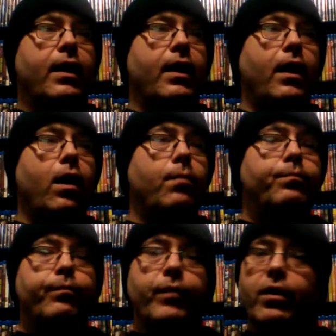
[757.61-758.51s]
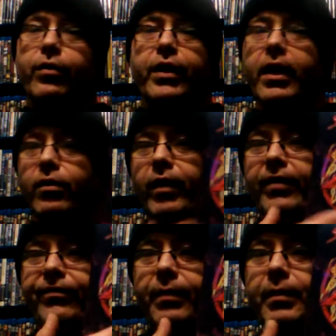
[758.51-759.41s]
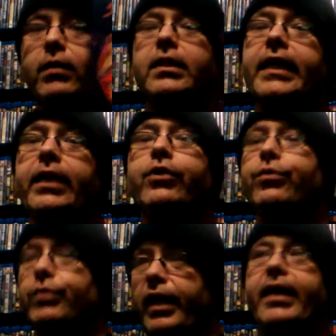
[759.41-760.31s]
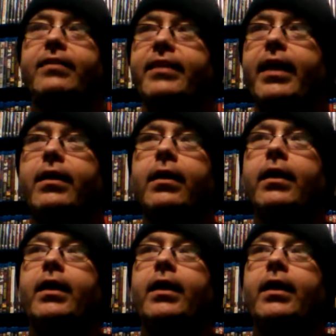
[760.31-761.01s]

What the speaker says: You know, you got a great female lead who, like I said,